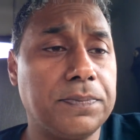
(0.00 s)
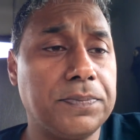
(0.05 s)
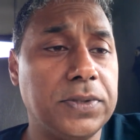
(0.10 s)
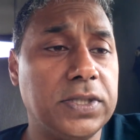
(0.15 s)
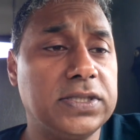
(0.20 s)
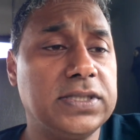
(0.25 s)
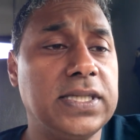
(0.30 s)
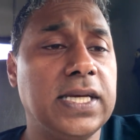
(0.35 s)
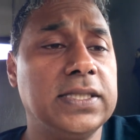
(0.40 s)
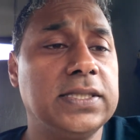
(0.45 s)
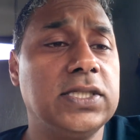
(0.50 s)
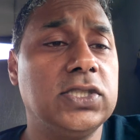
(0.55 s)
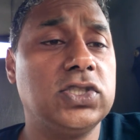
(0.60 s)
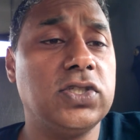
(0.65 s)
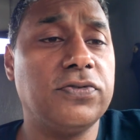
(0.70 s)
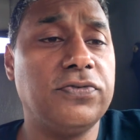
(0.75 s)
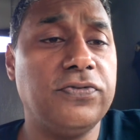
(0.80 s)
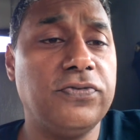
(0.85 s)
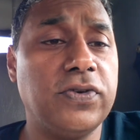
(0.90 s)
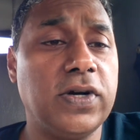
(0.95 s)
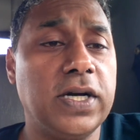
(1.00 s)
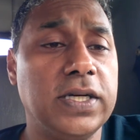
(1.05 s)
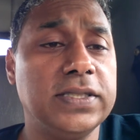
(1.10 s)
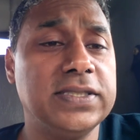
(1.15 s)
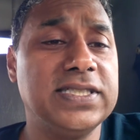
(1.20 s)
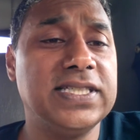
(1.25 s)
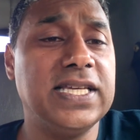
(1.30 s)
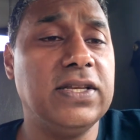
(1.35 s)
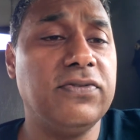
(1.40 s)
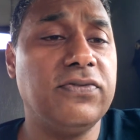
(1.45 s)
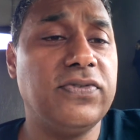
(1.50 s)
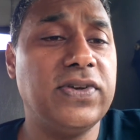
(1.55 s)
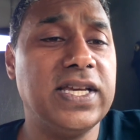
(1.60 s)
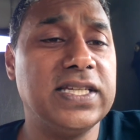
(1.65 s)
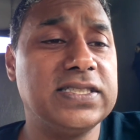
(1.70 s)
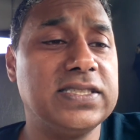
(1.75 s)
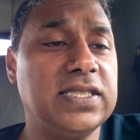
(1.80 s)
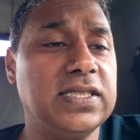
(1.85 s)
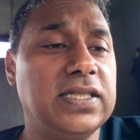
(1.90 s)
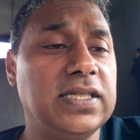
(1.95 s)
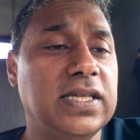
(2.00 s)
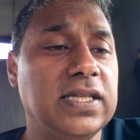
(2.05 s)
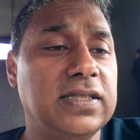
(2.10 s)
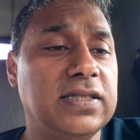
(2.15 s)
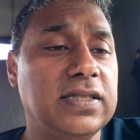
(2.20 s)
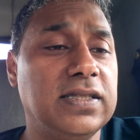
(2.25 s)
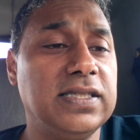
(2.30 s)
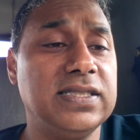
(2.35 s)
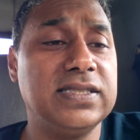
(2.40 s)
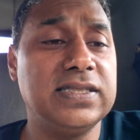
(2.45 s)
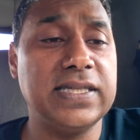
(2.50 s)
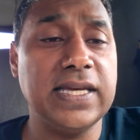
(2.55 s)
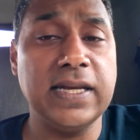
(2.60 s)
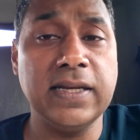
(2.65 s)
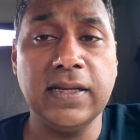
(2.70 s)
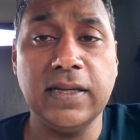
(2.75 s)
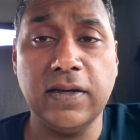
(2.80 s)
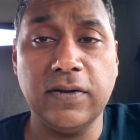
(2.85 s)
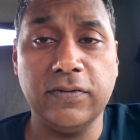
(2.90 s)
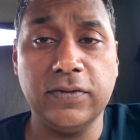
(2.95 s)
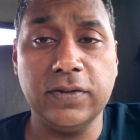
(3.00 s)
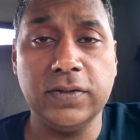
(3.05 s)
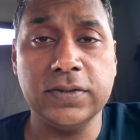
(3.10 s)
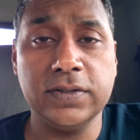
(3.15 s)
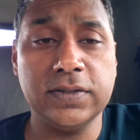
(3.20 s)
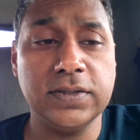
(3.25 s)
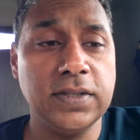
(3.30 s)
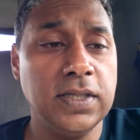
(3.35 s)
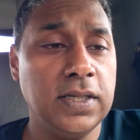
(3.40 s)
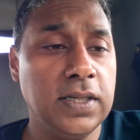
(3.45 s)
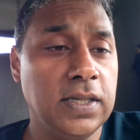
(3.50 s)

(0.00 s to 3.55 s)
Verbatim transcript: percentage of funds invested into these 10 levels